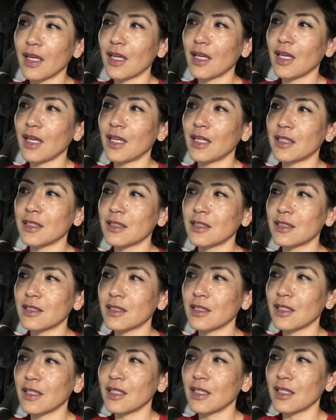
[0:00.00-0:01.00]
and
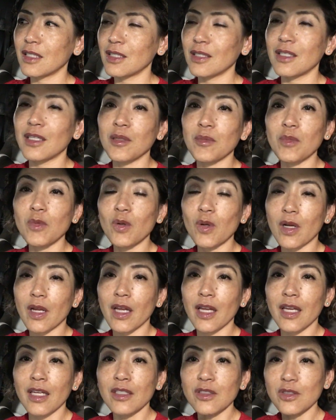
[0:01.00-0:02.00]
you get more
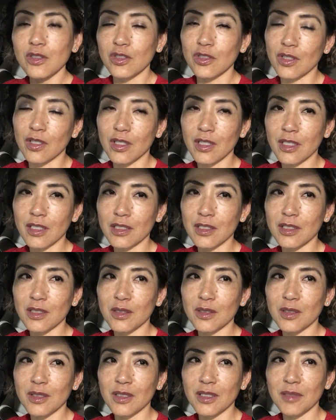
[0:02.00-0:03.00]

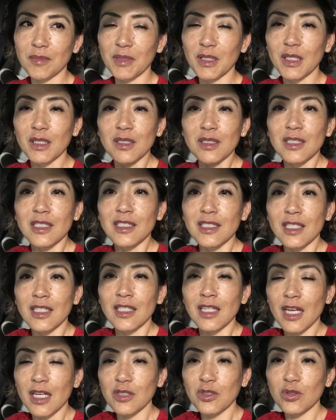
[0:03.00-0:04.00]
energized, because it's a
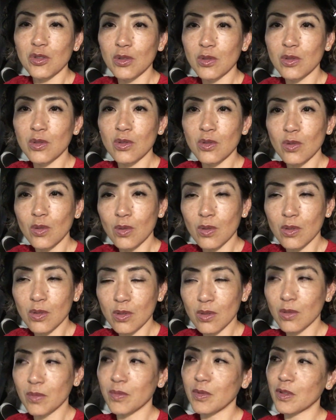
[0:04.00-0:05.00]
natural
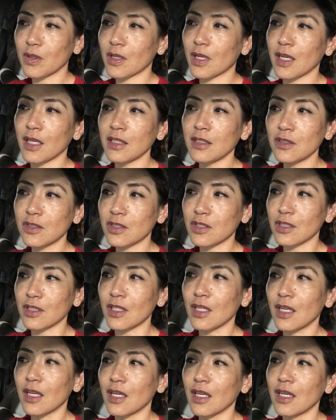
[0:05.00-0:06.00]
source of your energy,
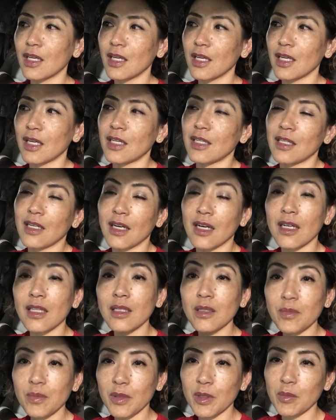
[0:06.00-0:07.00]
and
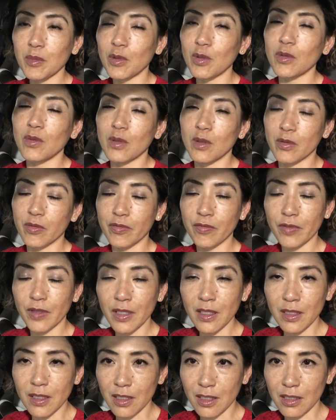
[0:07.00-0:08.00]
other people will
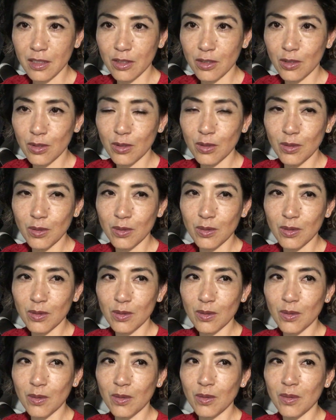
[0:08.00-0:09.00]
feel it too.
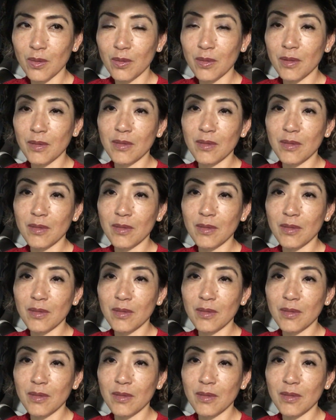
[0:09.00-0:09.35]
So